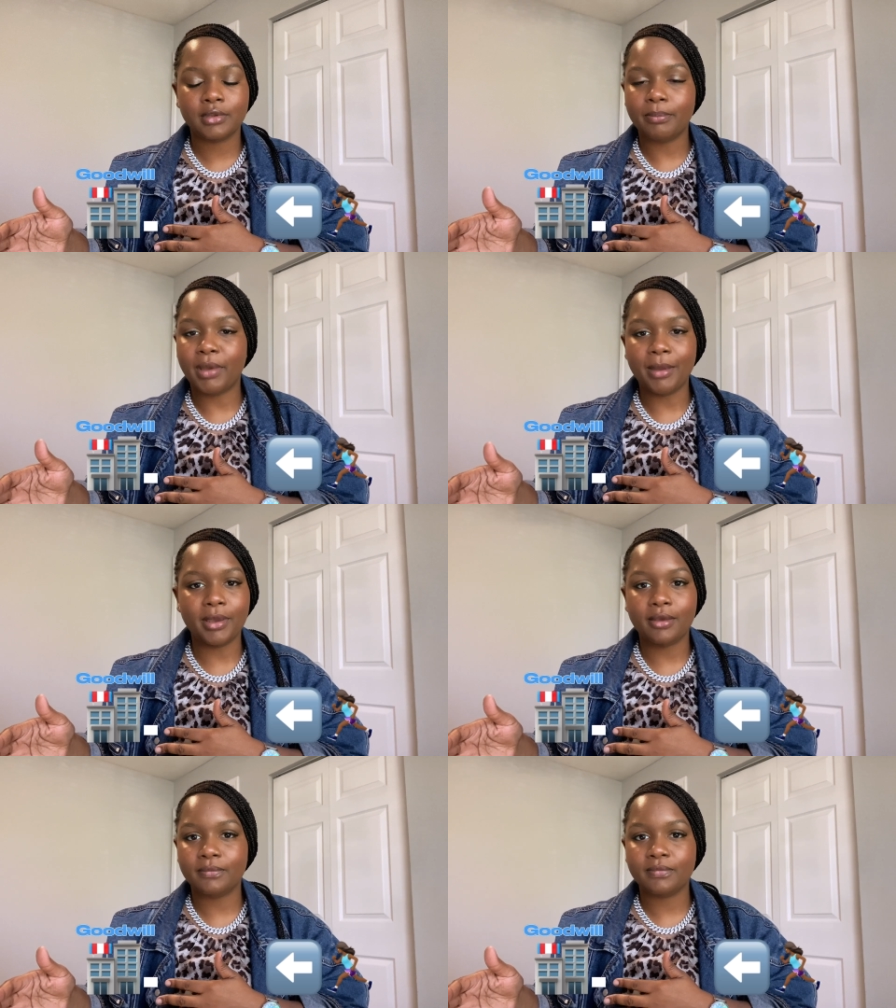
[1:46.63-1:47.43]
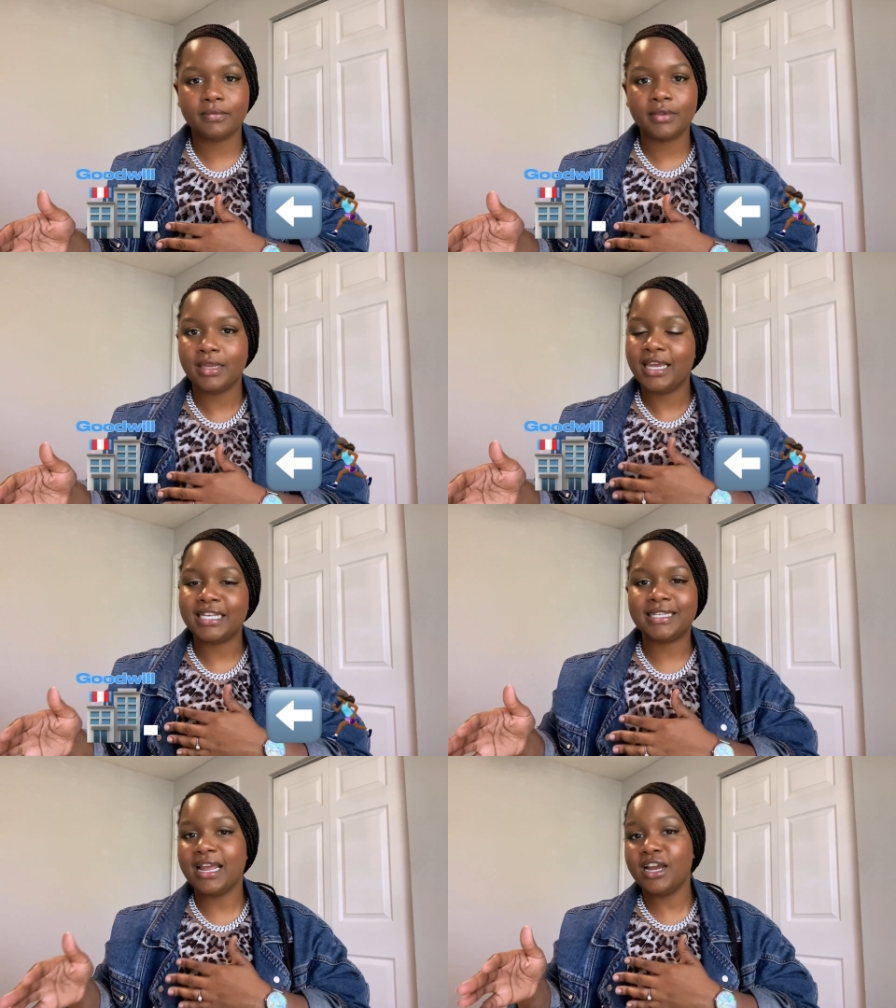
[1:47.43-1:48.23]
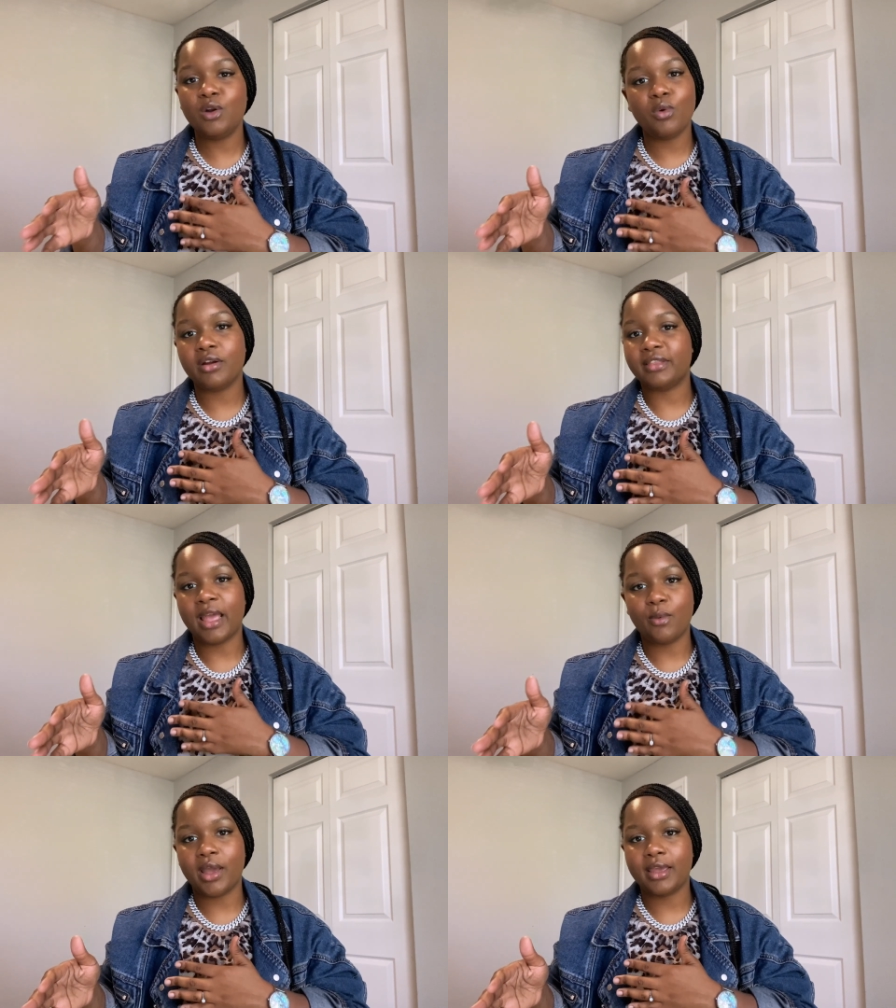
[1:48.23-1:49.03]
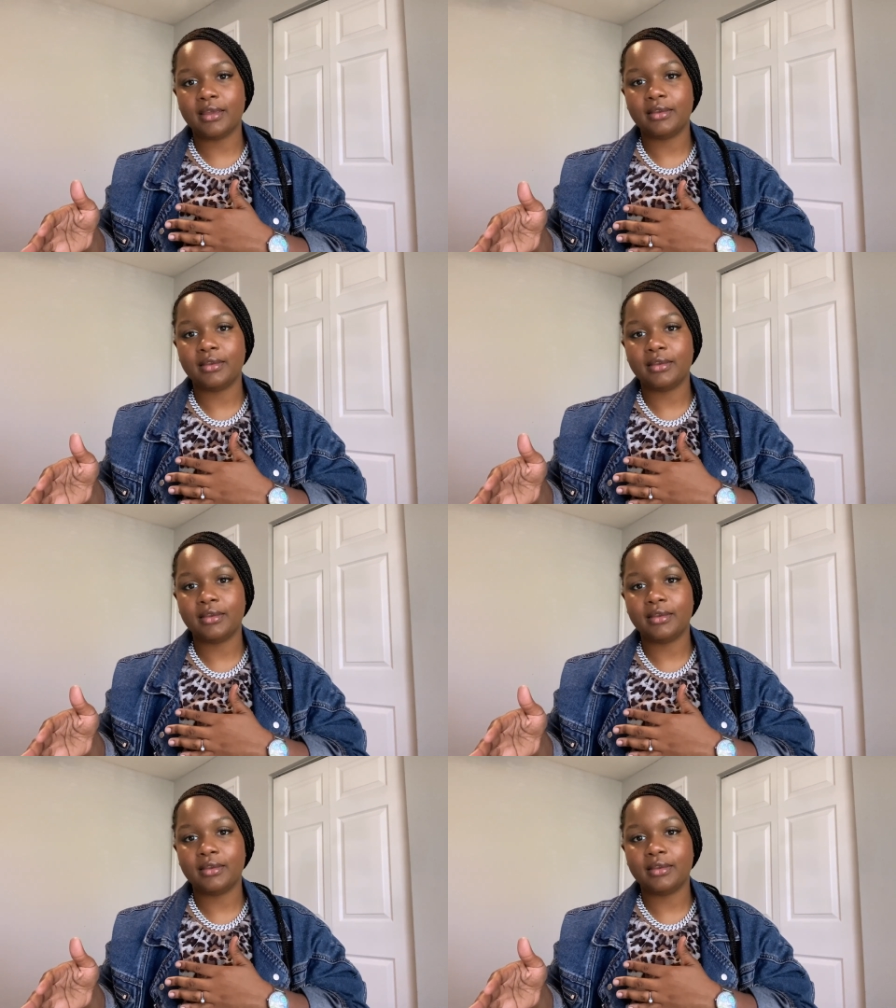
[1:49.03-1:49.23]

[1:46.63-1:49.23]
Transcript: Baby, it's not gonna work that way.